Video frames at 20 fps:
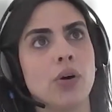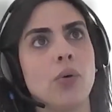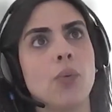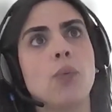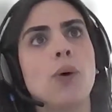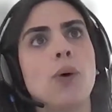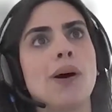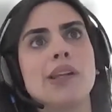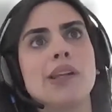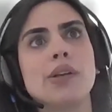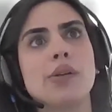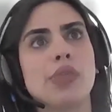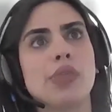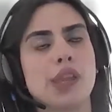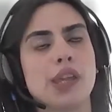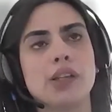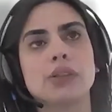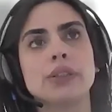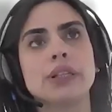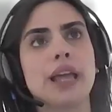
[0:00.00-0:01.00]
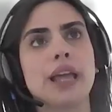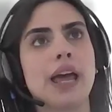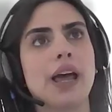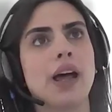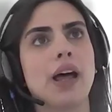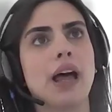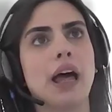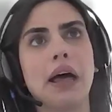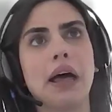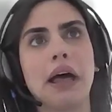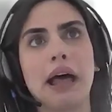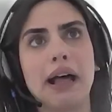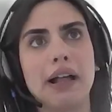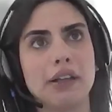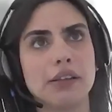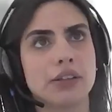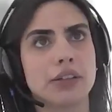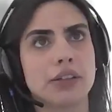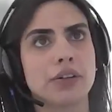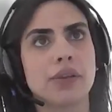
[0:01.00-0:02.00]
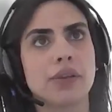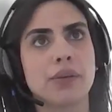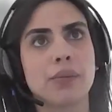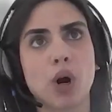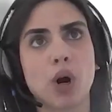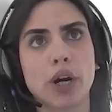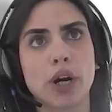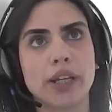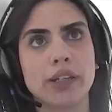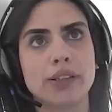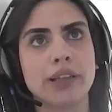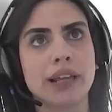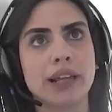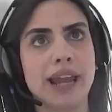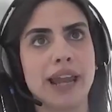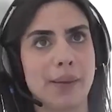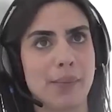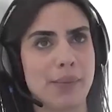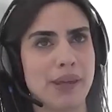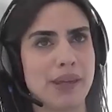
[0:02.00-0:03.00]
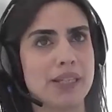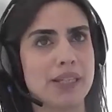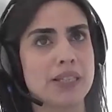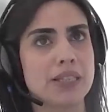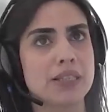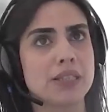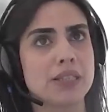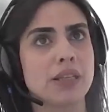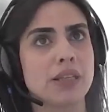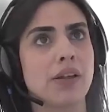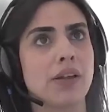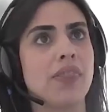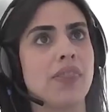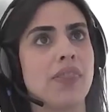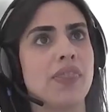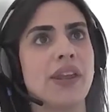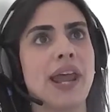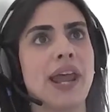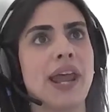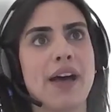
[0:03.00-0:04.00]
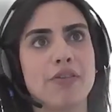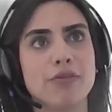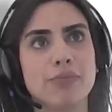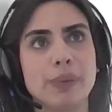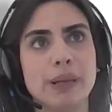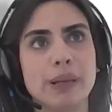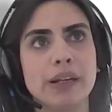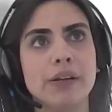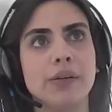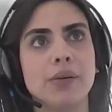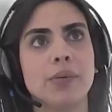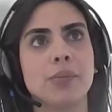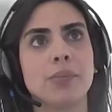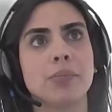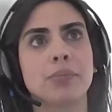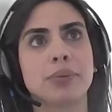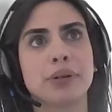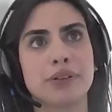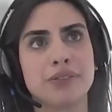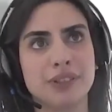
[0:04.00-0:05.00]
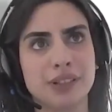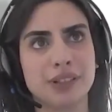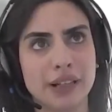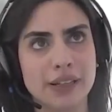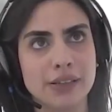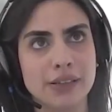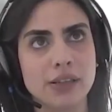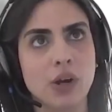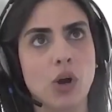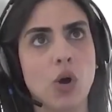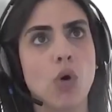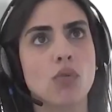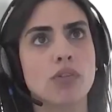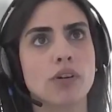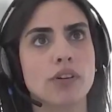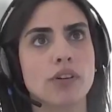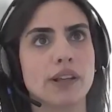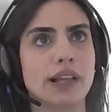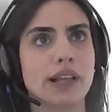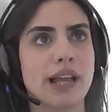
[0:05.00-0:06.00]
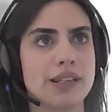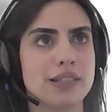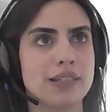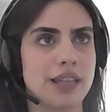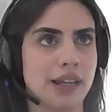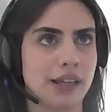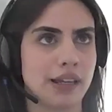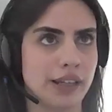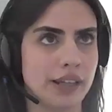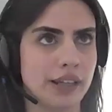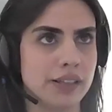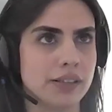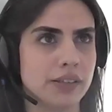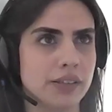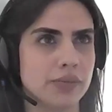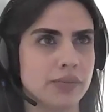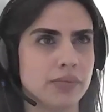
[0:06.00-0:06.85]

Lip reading: what do you think could alter the market dynamics that have been prevalent over the last decade?